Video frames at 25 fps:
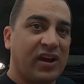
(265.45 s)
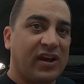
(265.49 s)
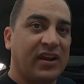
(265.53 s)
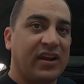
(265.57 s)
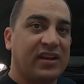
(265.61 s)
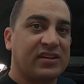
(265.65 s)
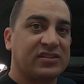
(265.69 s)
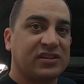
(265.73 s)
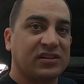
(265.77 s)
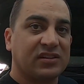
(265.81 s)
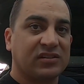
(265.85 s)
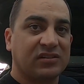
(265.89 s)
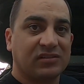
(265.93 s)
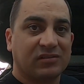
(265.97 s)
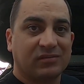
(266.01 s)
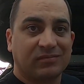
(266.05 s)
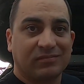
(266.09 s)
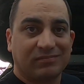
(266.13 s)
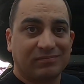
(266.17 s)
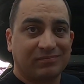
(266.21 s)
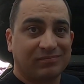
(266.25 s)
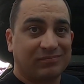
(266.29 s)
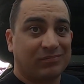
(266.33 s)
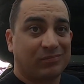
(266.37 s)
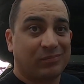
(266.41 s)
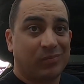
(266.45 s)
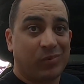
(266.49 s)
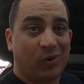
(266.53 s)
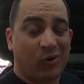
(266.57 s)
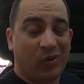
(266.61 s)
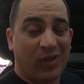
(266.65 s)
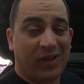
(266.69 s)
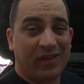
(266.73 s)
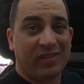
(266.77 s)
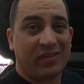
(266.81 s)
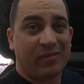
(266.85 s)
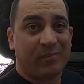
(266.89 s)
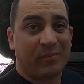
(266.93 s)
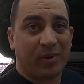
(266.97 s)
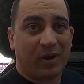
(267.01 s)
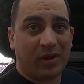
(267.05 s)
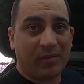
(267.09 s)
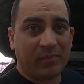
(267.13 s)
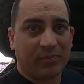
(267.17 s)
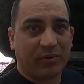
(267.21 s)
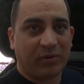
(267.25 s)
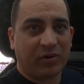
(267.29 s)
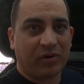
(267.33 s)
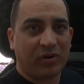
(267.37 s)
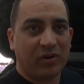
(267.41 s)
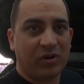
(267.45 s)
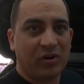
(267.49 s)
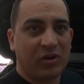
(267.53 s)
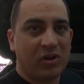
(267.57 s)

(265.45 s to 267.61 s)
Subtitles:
it doesn't pull out of the bumper.